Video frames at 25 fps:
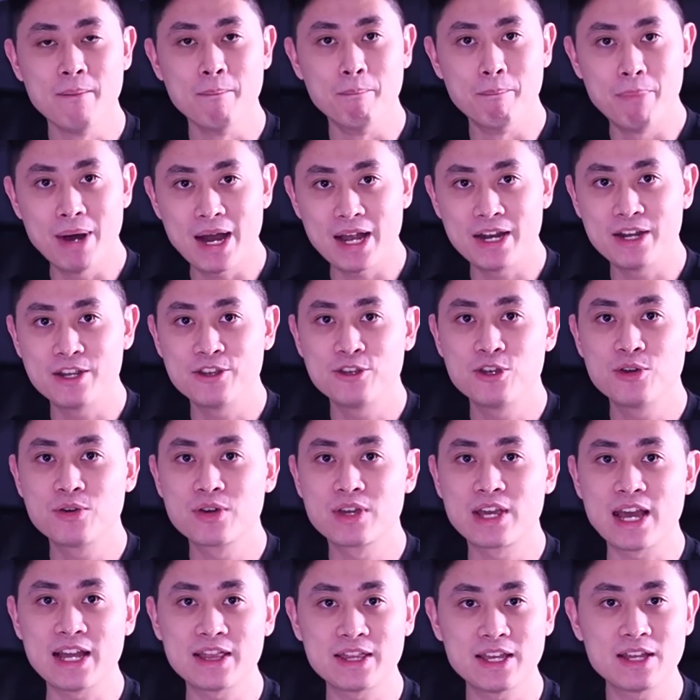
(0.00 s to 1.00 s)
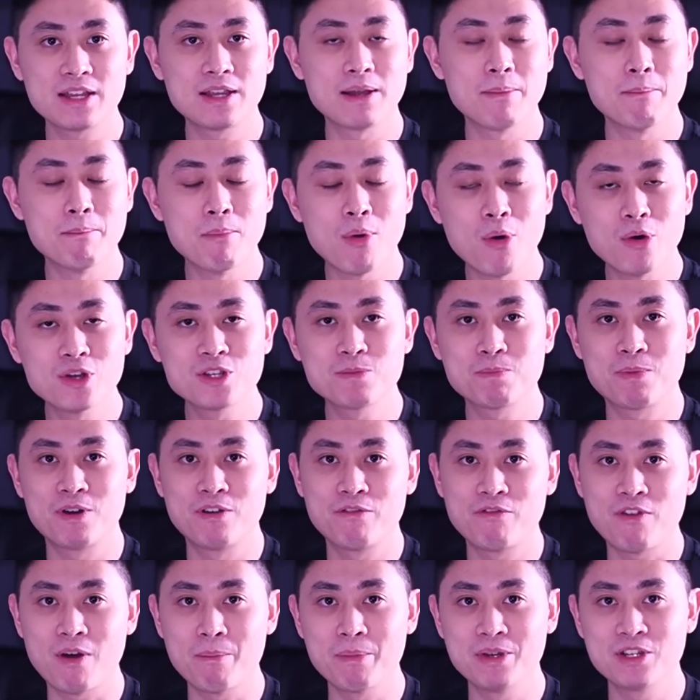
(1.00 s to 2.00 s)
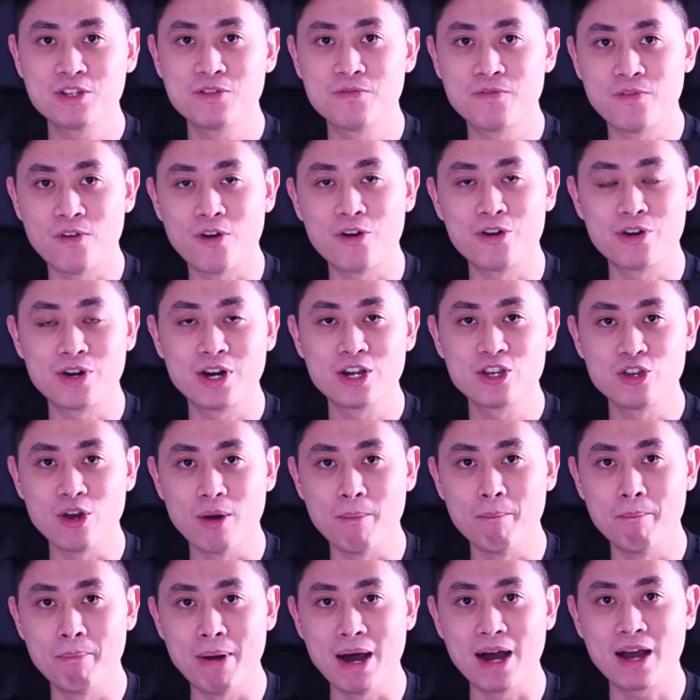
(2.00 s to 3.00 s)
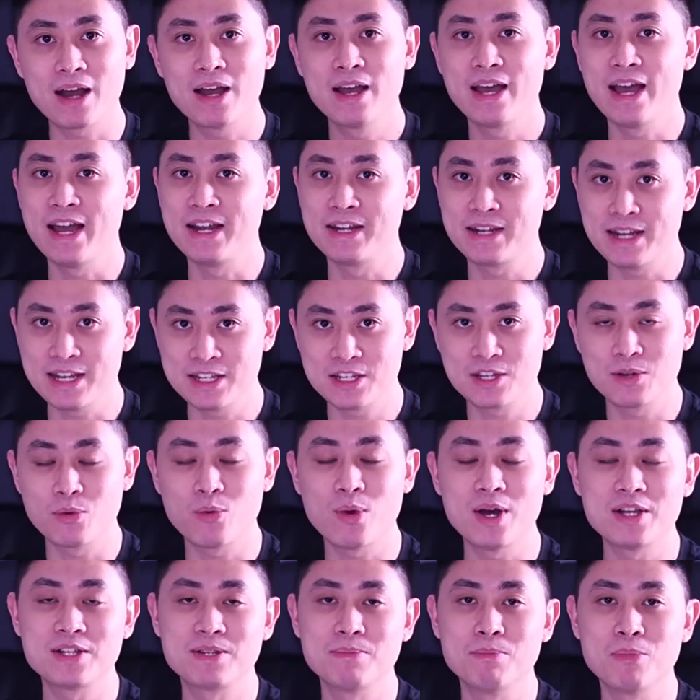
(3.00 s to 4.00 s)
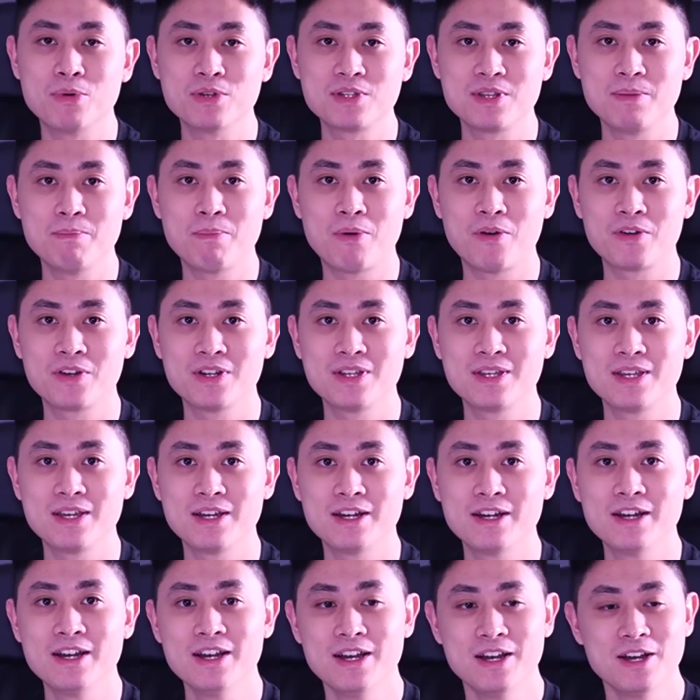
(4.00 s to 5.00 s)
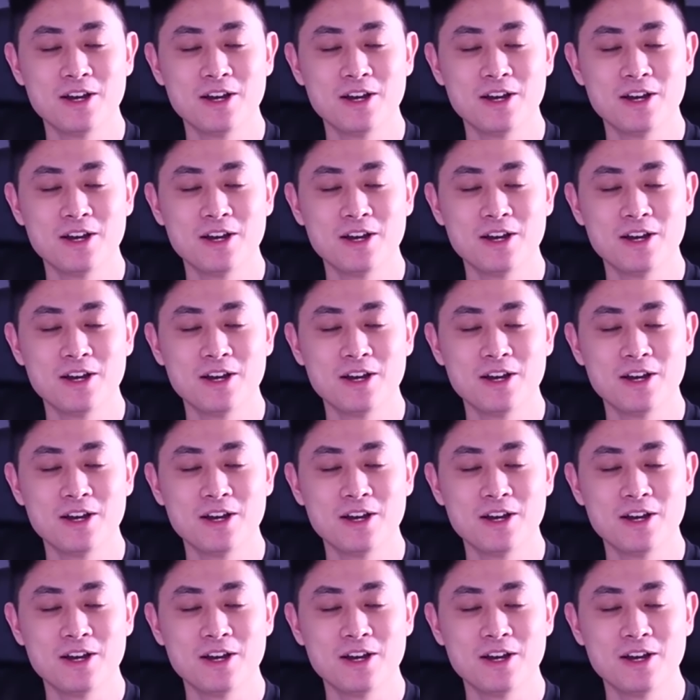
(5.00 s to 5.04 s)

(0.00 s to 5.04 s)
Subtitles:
but you're getting the most performance for your buck, and that's what's most important here.